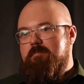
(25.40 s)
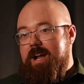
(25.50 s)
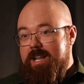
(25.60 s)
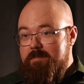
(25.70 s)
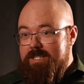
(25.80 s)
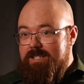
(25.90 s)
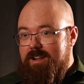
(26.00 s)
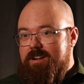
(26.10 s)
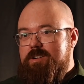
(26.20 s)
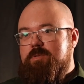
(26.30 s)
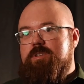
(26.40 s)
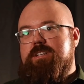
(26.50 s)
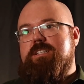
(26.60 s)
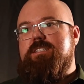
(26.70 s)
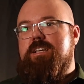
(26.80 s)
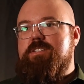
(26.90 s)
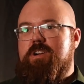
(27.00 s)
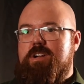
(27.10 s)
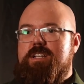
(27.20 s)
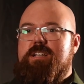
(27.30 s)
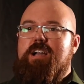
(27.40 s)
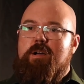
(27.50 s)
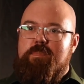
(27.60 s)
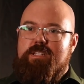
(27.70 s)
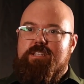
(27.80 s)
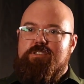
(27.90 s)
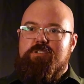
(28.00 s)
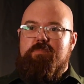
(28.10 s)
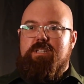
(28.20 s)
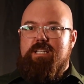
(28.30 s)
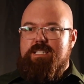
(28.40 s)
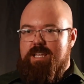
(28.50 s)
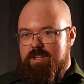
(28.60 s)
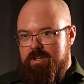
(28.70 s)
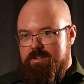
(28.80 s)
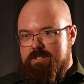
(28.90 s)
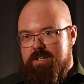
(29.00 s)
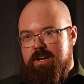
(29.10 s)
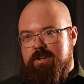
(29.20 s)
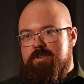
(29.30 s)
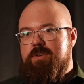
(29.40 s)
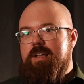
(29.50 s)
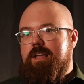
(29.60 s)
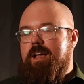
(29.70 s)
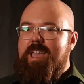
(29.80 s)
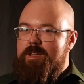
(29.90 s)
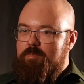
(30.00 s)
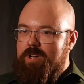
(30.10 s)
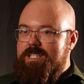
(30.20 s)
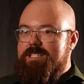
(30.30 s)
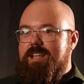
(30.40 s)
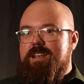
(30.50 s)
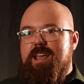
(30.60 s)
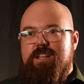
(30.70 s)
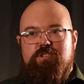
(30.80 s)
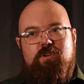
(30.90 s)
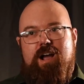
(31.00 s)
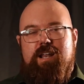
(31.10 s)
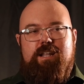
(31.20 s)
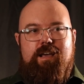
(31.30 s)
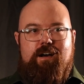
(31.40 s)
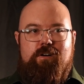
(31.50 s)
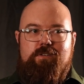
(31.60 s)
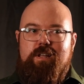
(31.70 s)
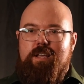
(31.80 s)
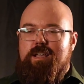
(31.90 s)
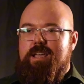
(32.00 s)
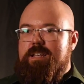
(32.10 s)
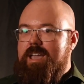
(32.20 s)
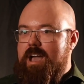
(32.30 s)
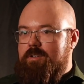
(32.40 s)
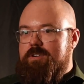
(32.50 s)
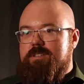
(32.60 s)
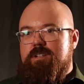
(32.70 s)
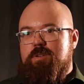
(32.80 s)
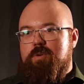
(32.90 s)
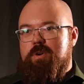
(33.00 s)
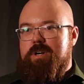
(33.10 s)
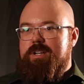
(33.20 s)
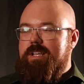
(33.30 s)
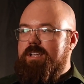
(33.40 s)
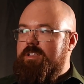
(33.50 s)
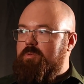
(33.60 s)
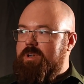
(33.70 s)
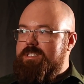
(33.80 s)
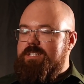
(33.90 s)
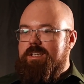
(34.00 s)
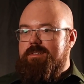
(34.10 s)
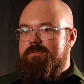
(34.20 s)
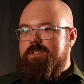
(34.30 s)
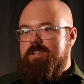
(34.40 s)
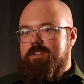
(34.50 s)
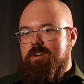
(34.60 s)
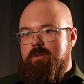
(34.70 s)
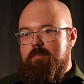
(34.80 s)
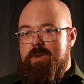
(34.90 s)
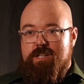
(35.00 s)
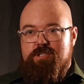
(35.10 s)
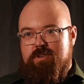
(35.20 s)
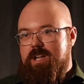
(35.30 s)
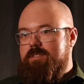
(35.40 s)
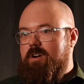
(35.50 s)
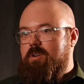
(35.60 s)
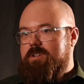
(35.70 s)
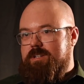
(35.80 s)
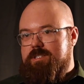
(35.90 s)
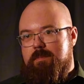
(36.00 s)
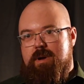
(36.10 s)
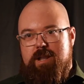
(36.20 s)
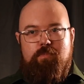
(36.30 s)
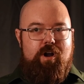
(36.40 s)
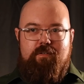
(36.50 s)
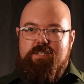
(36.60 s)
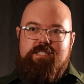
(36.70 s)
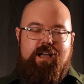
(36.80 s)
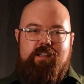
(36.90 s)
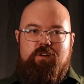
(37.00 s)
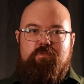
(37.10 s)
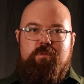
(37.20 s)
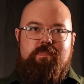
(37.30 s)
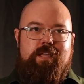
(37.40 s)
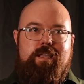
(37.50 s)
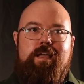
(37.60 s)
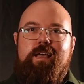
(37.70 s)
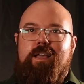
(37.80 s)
My name is Derek Woods. I started to come into Jubilee 10 years ago. I came one Sunday, tried it out, encountered the Lord, received, ministry at the altar. Somebody prophesied over me.